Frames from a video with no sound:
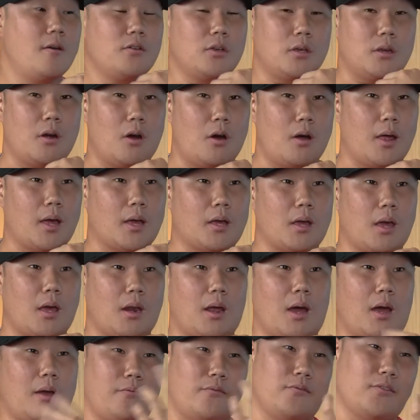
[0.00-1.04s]
You know, like,
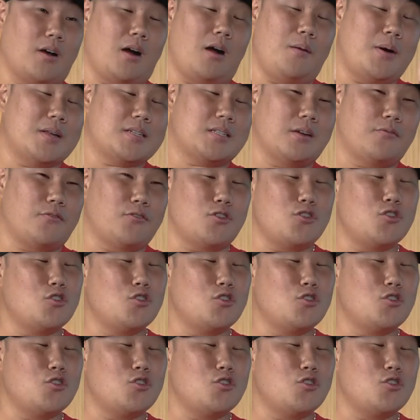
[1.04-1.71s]
and I even call myself a